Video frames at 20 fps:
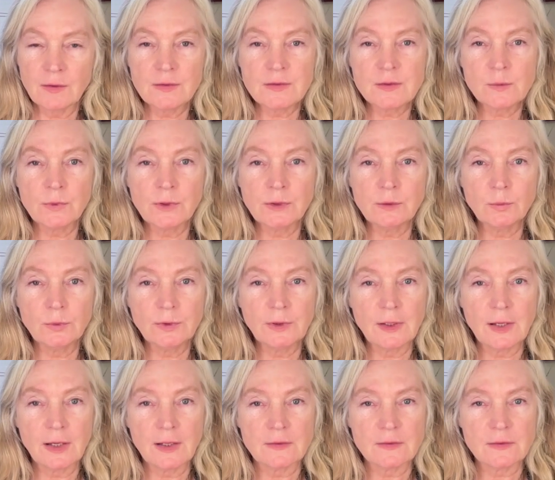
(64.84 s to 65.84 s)
does one
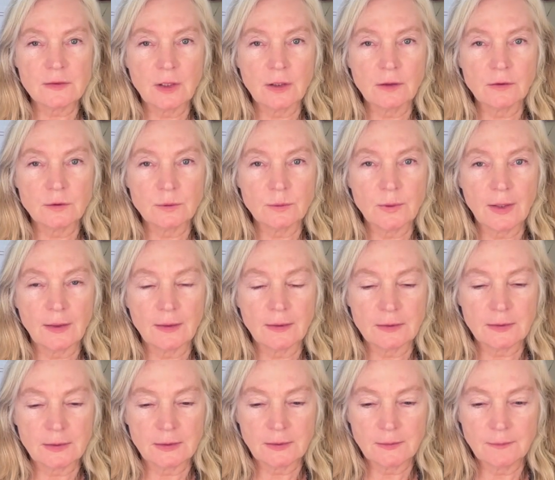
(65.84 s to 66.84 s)
realize
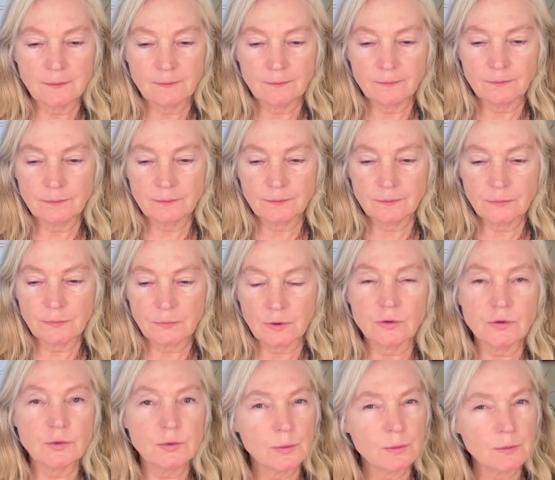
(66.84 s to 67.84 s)
non-duality, the
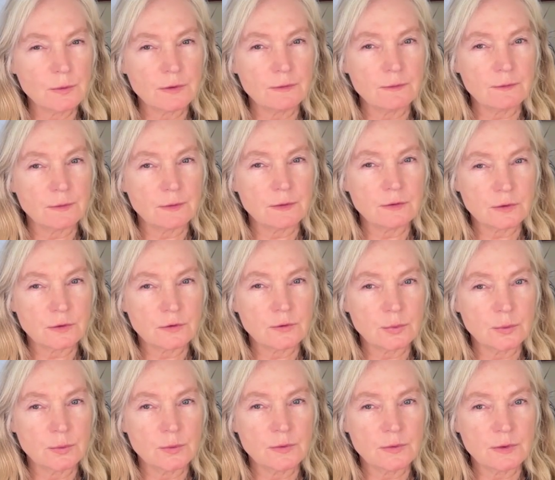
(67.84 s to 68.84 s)
truth
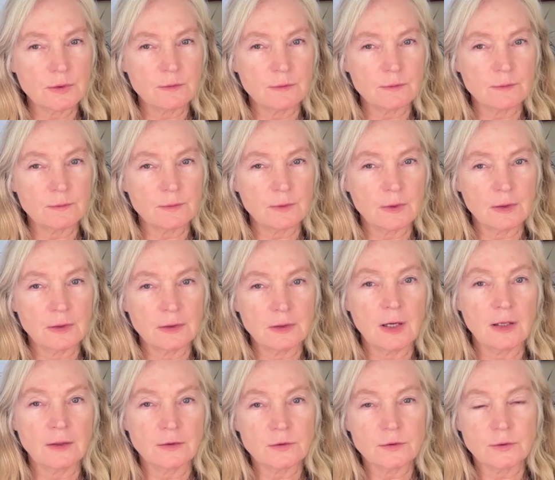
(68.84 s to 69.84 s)
of
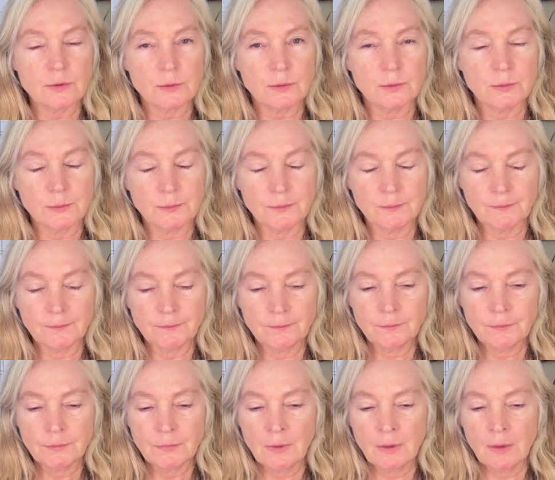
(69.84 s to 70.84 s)
not two?
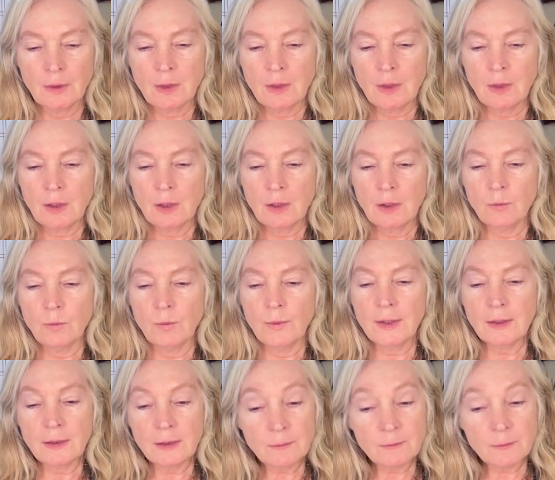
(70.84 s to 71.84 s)

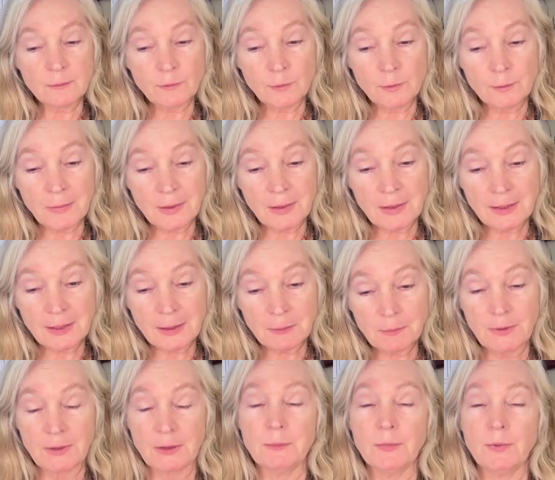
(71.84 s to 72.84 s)
Well, for many
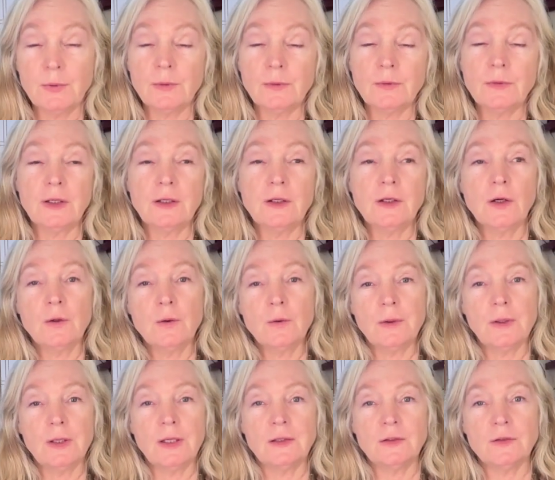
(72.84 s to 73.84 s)
people, they go
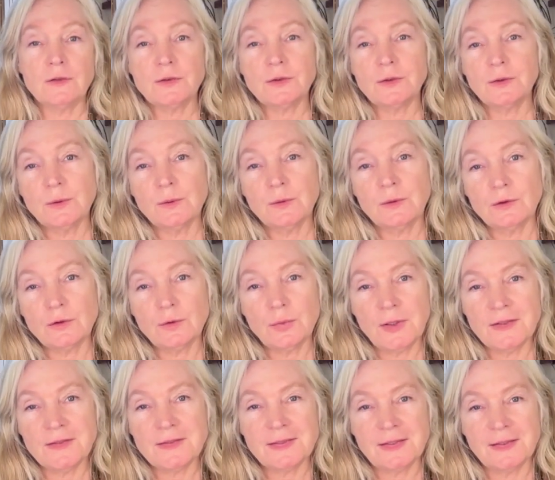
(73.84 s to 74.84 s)
into the
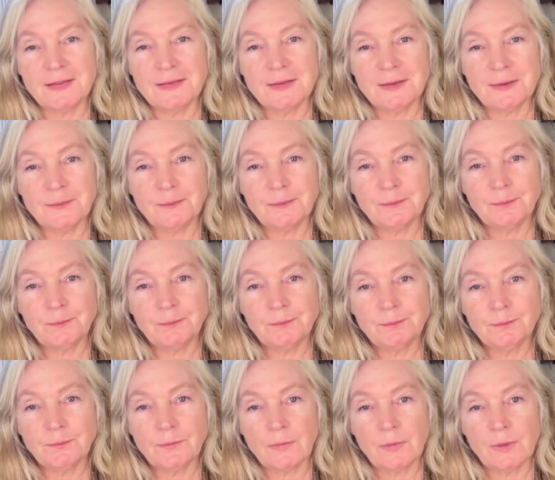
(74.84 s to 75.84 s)
transcendent,
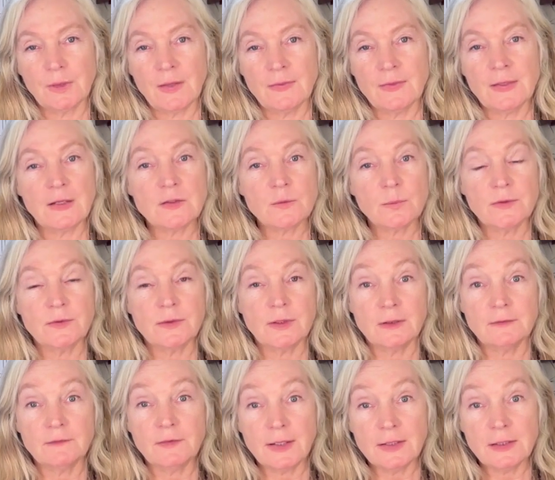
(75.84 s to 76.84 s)
and that's where the
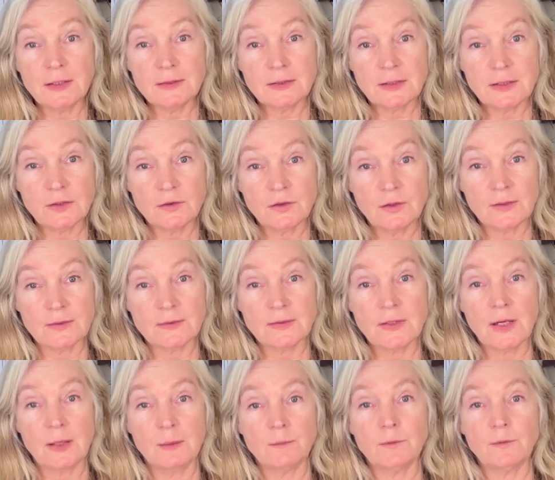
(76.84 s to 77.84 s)
Advaita teachings
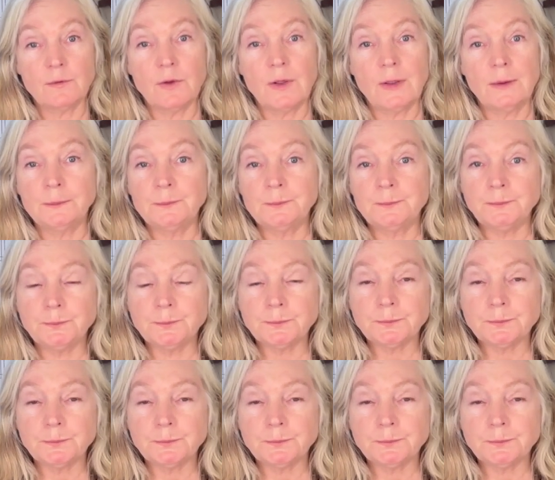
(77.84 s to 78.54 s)
come from,